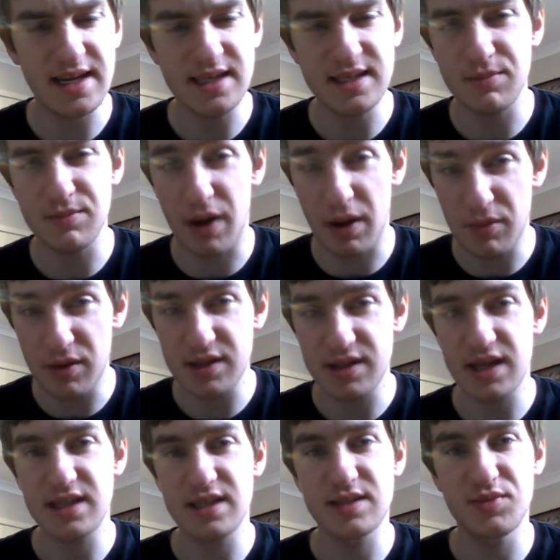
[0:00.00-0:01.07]
is a bummer
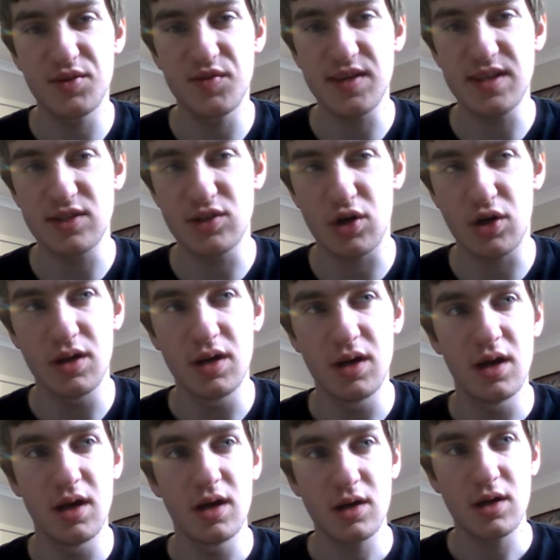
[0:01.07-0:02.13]
that this movie is not
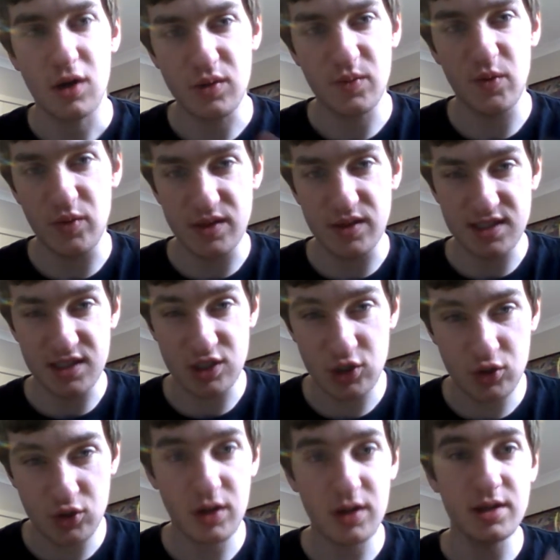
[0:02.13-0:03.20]
going to be released in
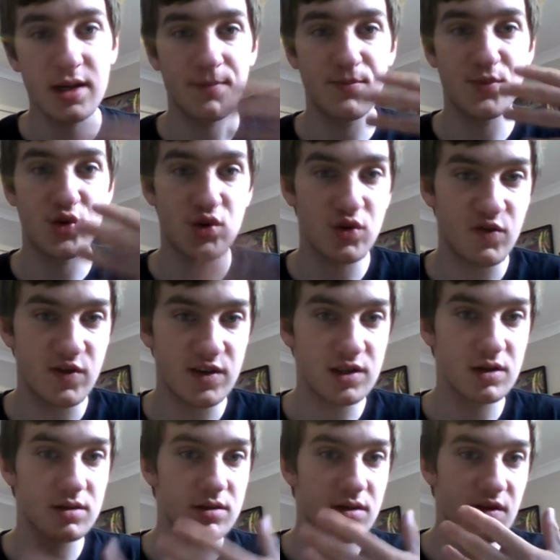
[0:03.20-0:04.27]
Australia. I'm not sure
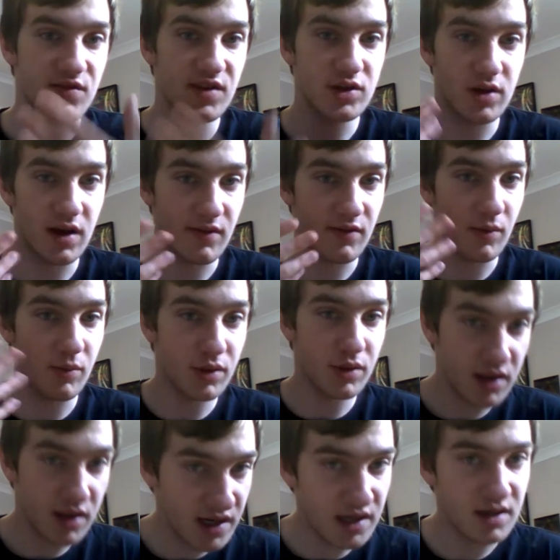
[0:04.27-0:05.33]
if they do have a
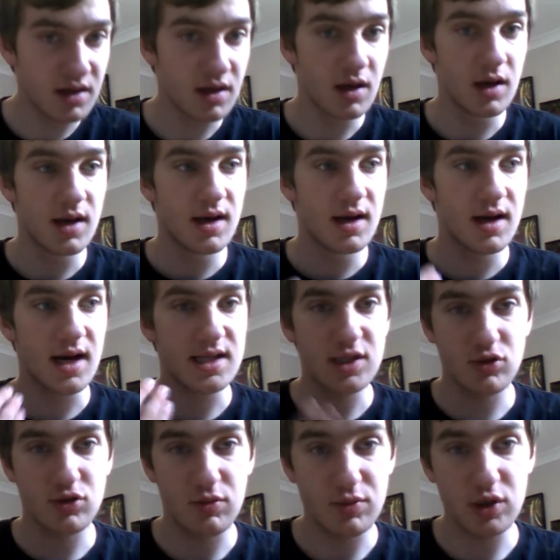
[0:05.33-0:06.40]
plan, a
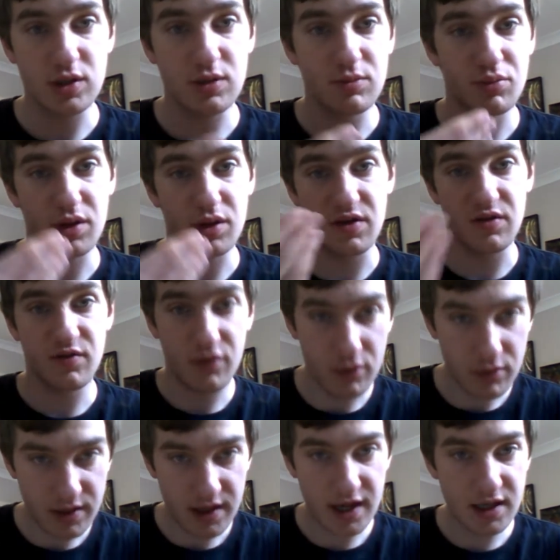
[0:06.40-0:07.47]
distribution plan
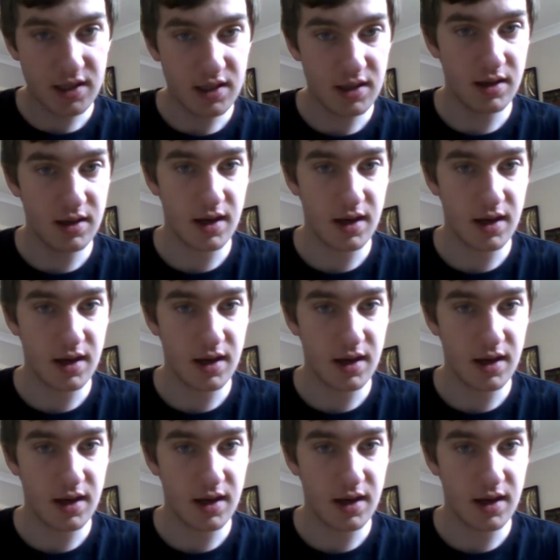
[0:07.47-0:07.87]
for that.